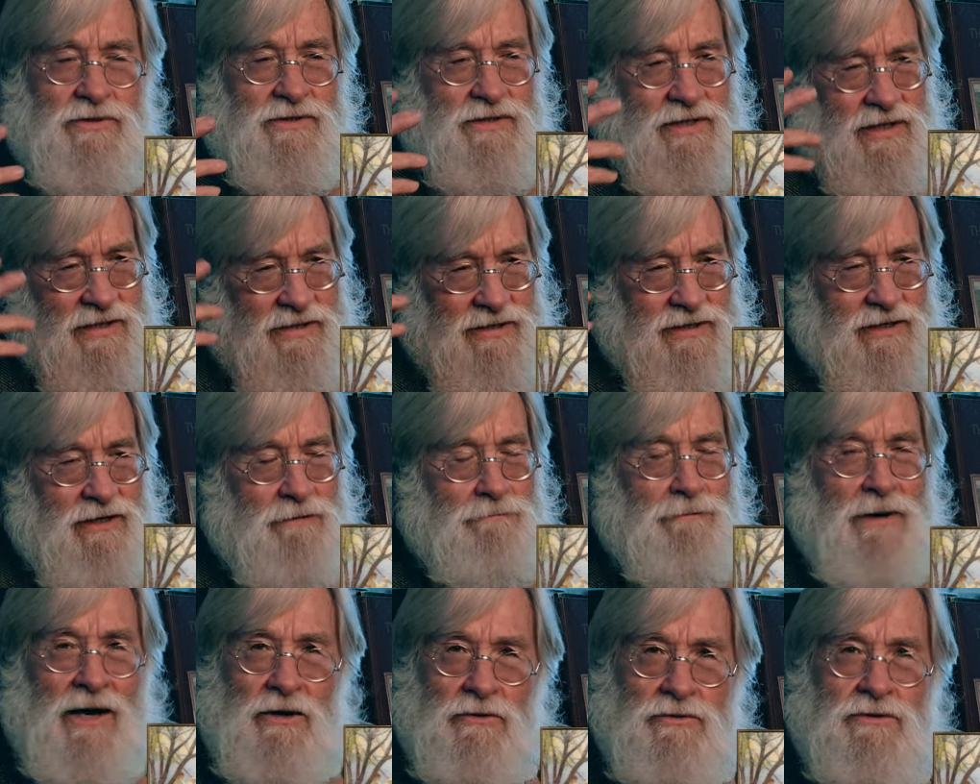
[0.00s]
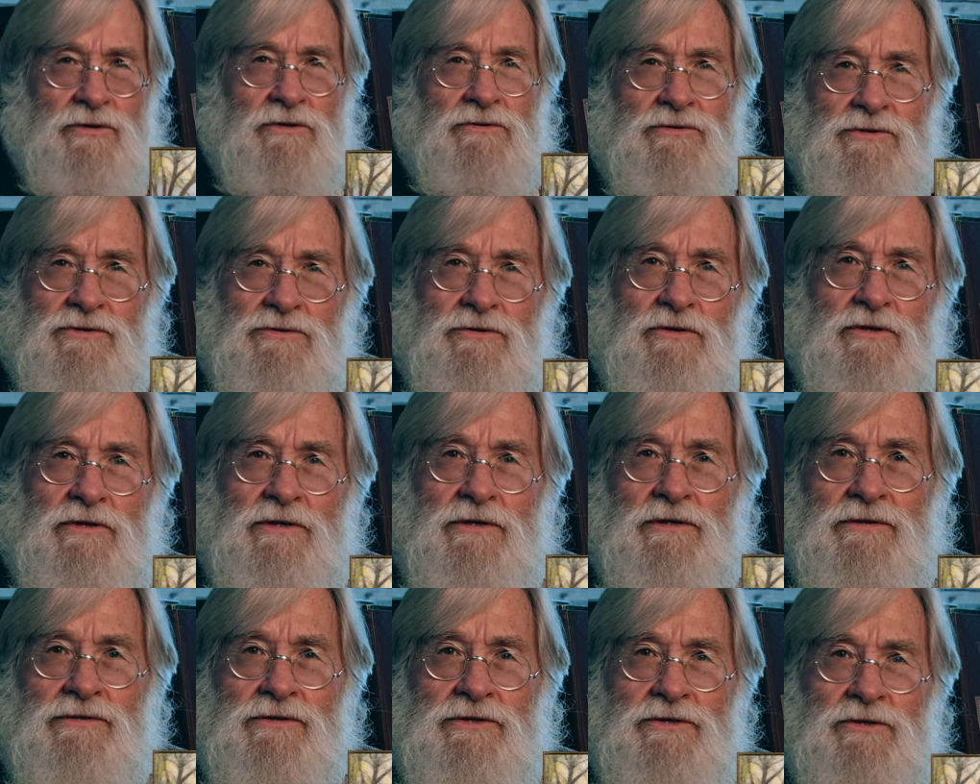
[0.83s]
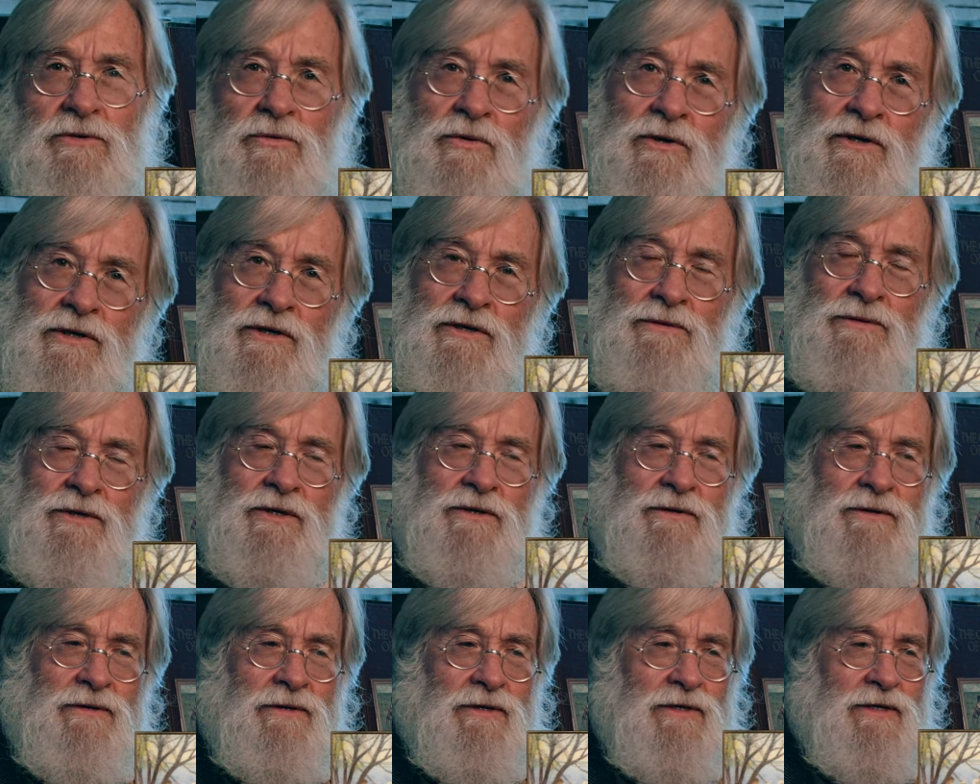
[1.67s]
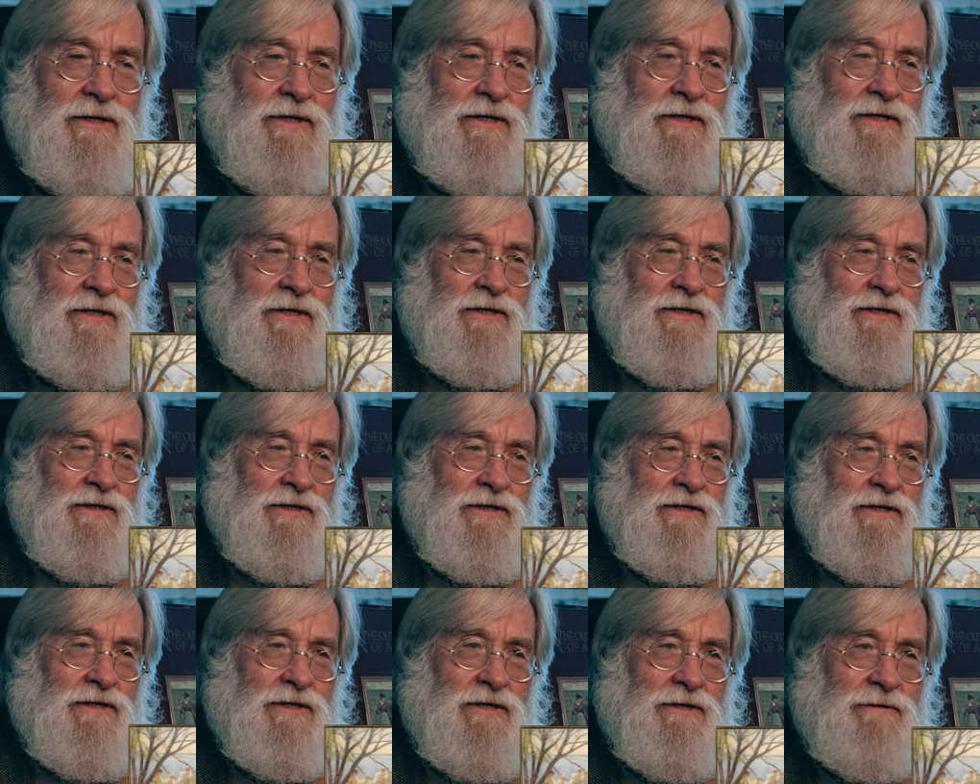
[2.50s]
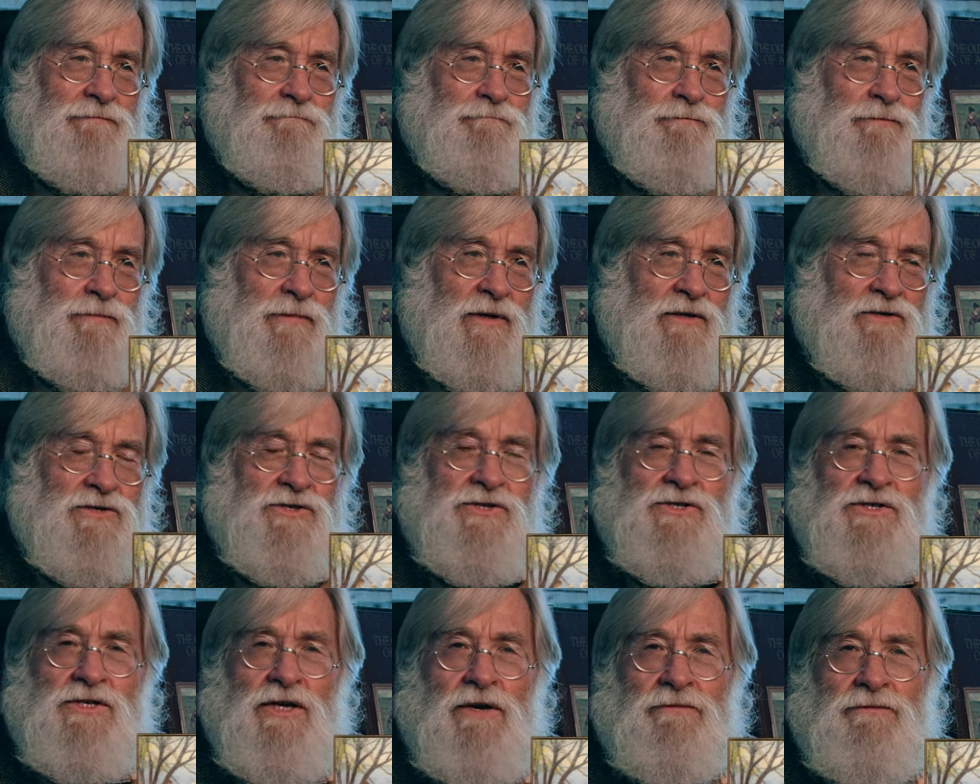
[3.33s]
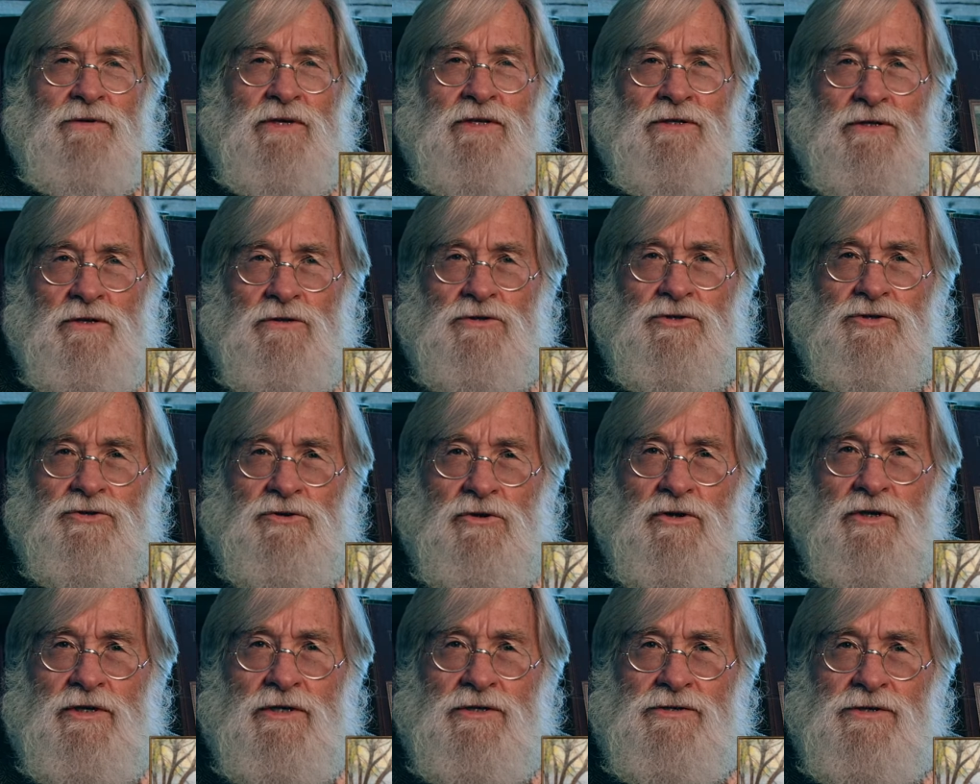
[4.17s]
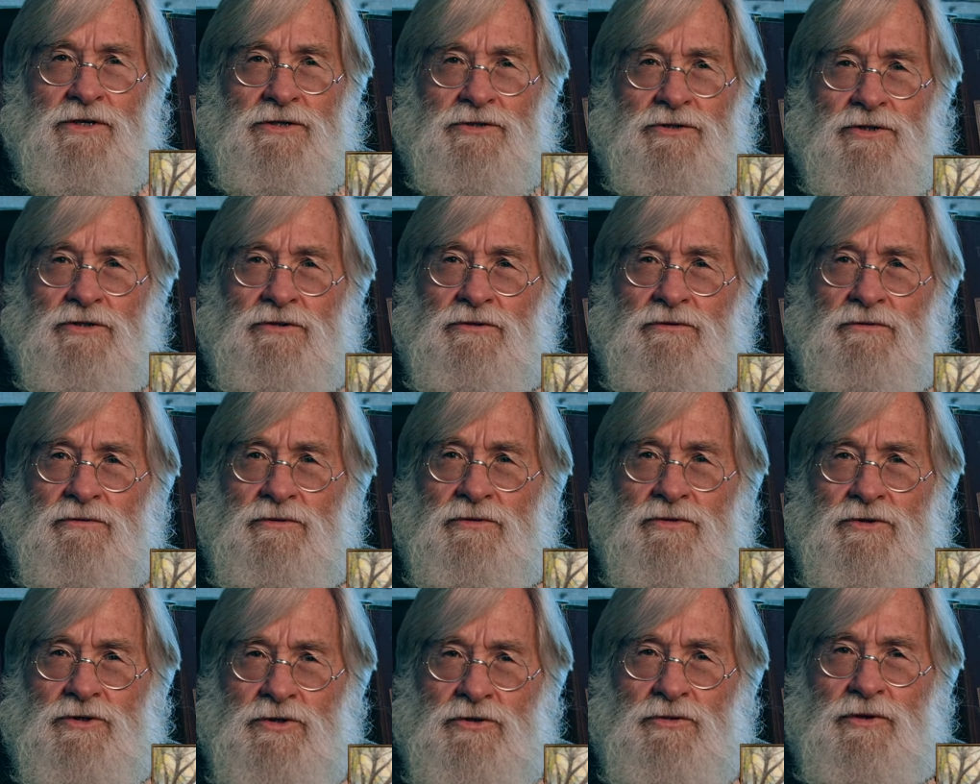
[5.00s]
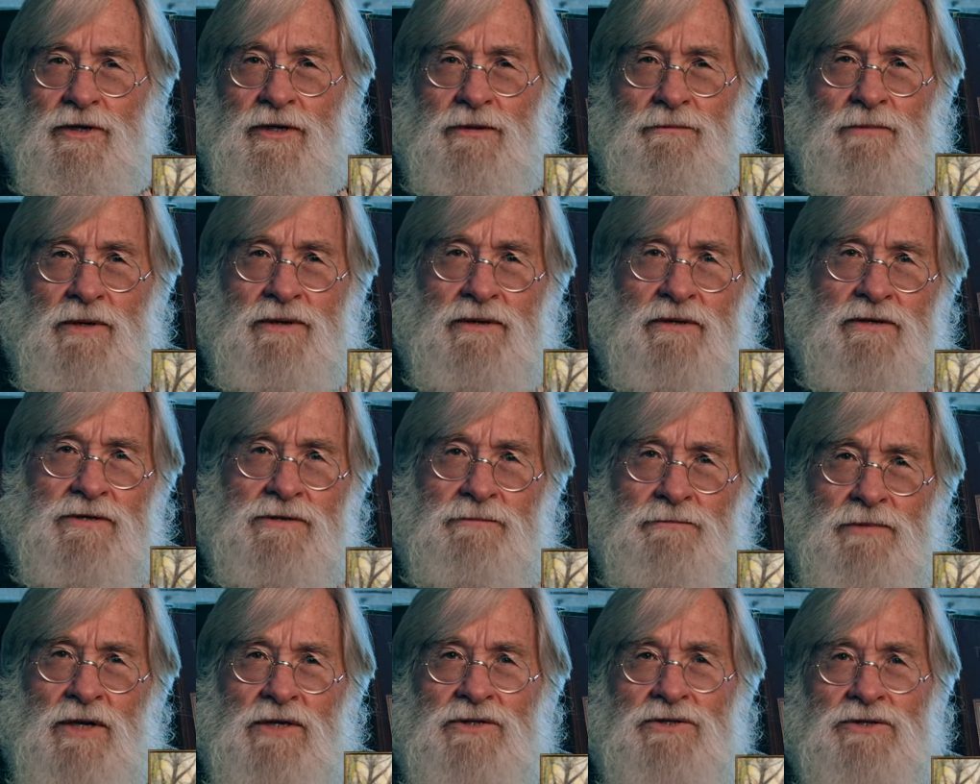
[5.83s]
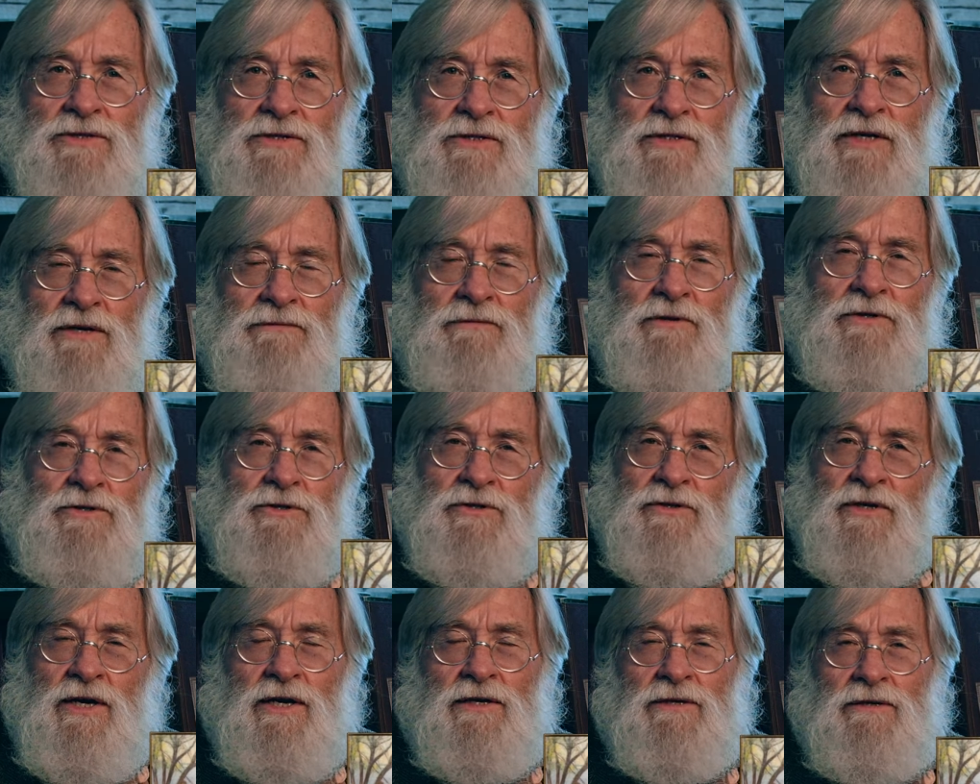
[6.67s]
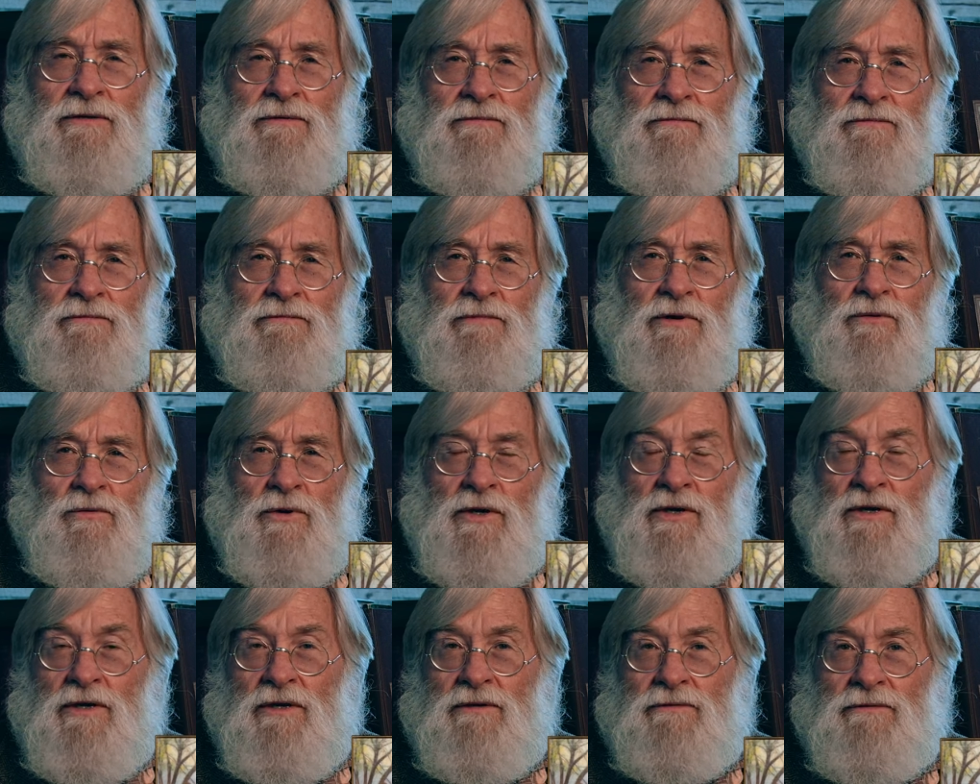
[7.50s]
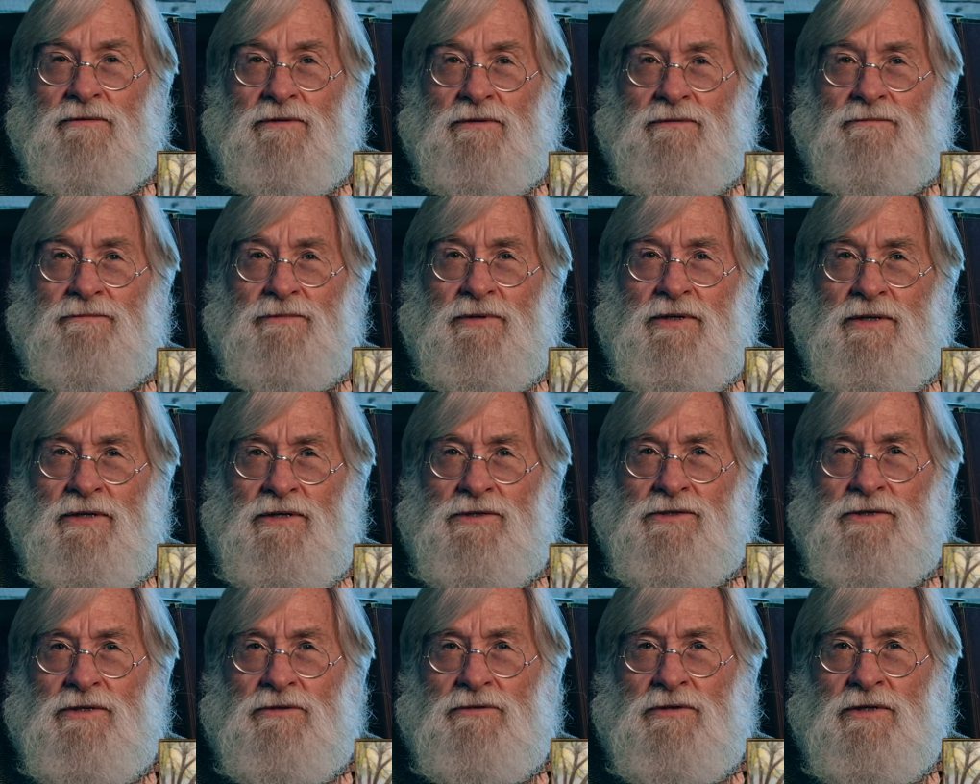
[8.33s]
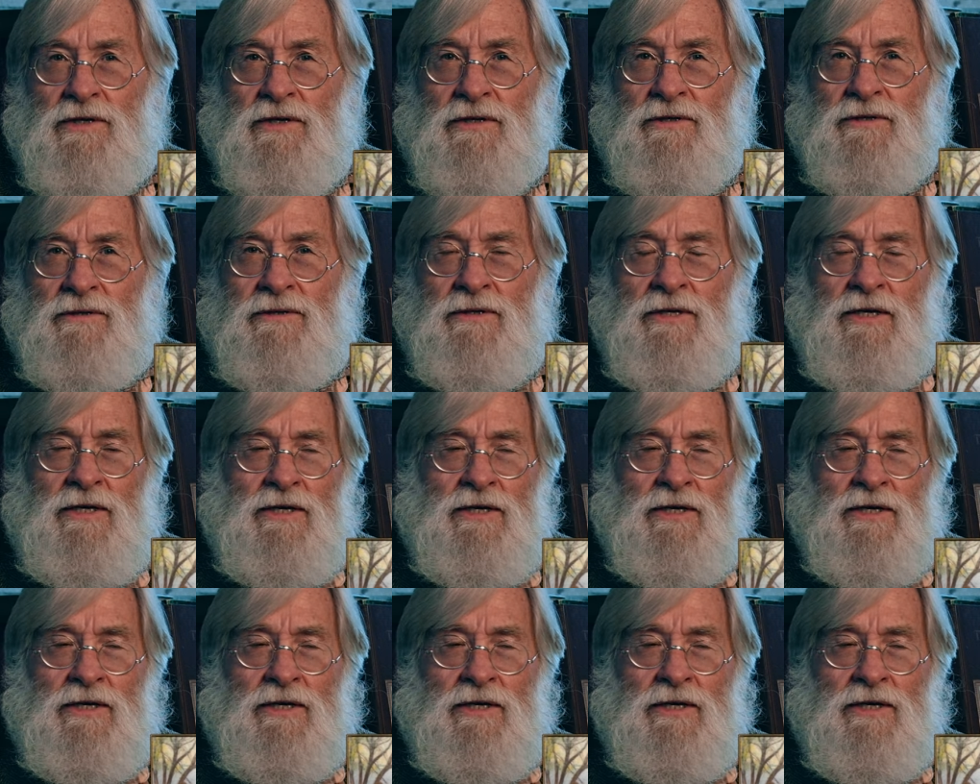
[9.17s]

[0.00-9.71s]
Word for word: It's an idea about those drawings that you're working with um, there's stuff in those drawings that you're doing, but there's a bunch of stuff that you're not aware of that he's doing. And